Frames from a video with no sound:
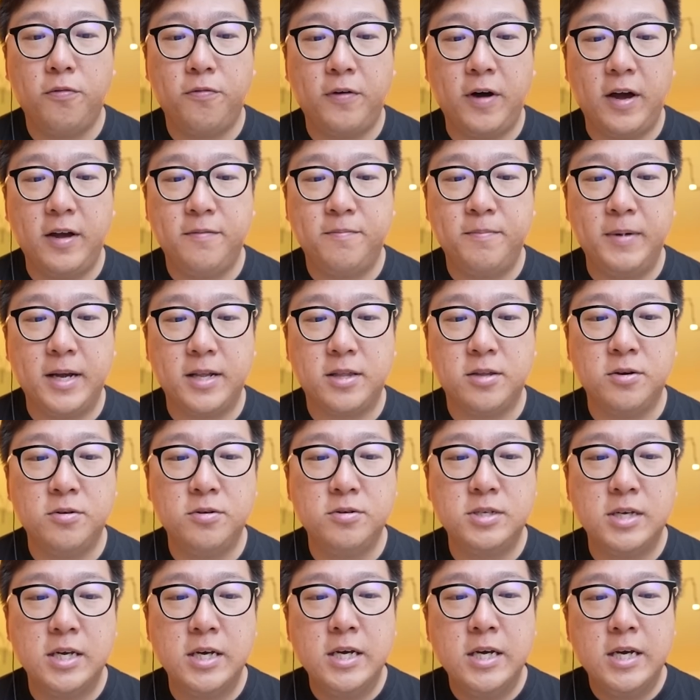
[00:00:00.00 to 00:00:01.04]
5
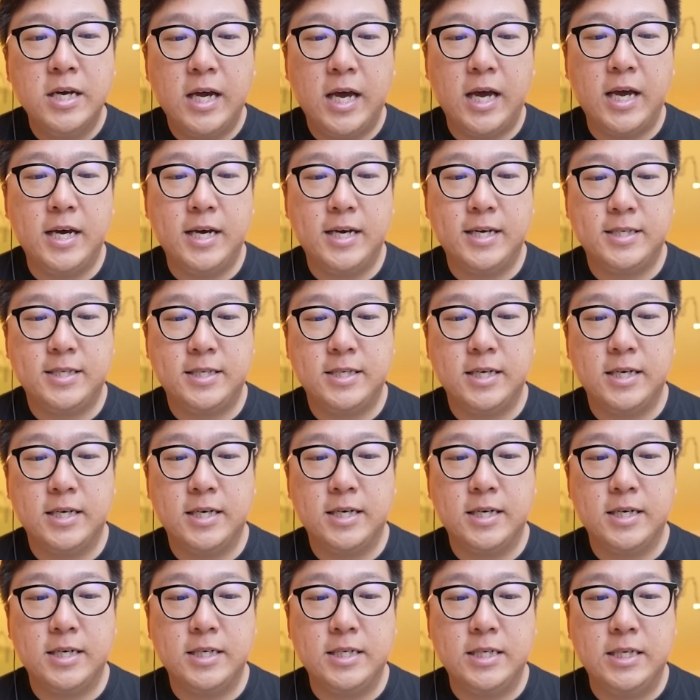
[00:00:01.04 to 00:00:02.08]
battles, as
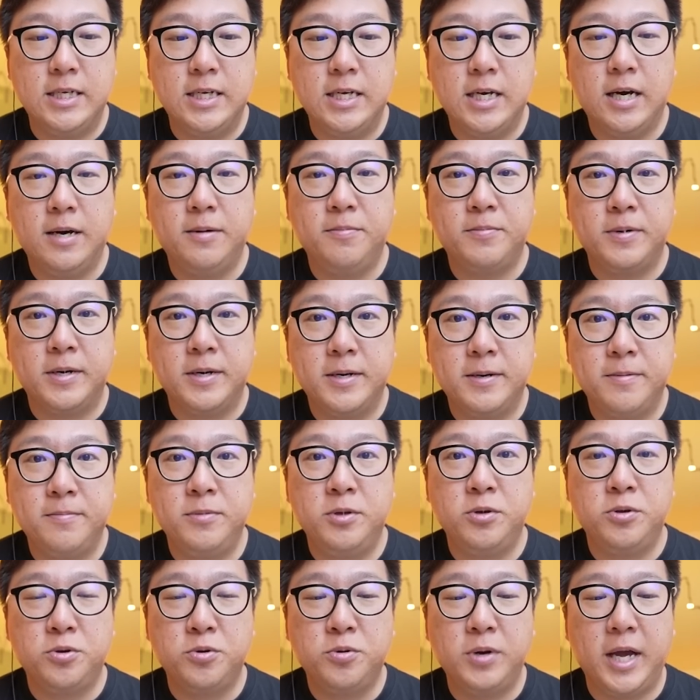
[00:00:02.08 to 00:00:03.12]
you do